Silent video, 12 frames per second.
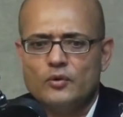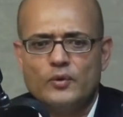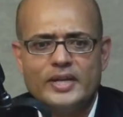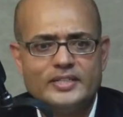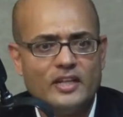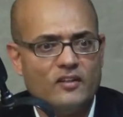
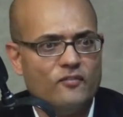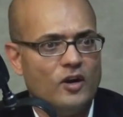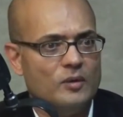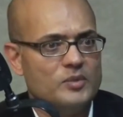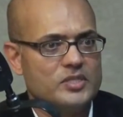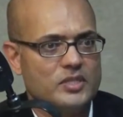Retail
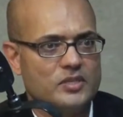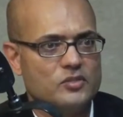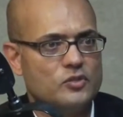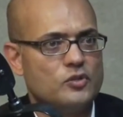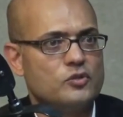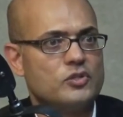
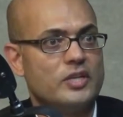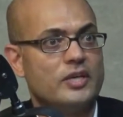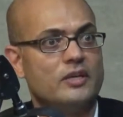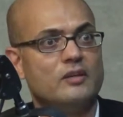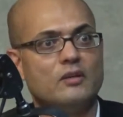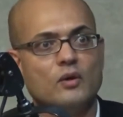pharmacies are
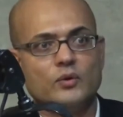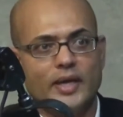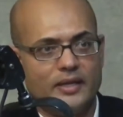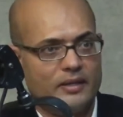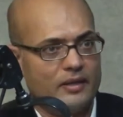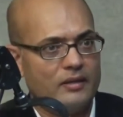usually
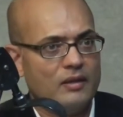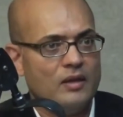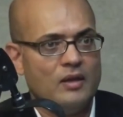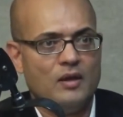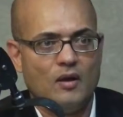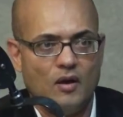located
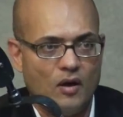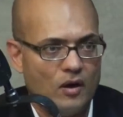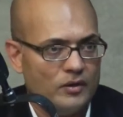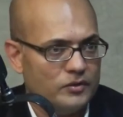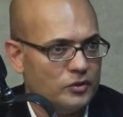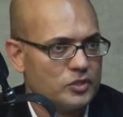
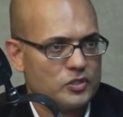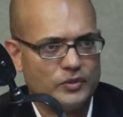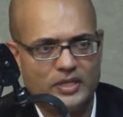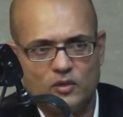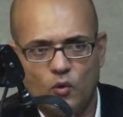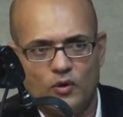on your
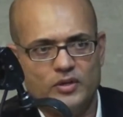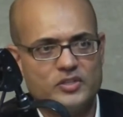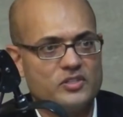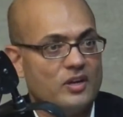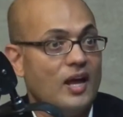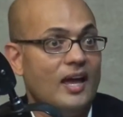street
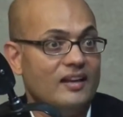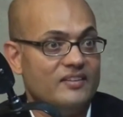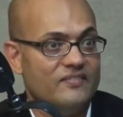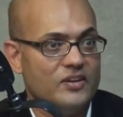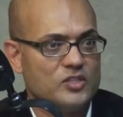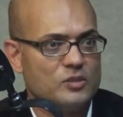corners. They're
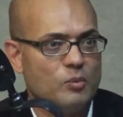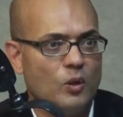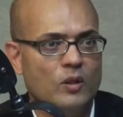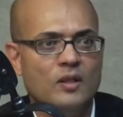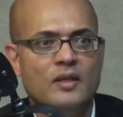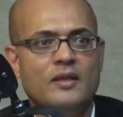highly
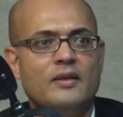visible.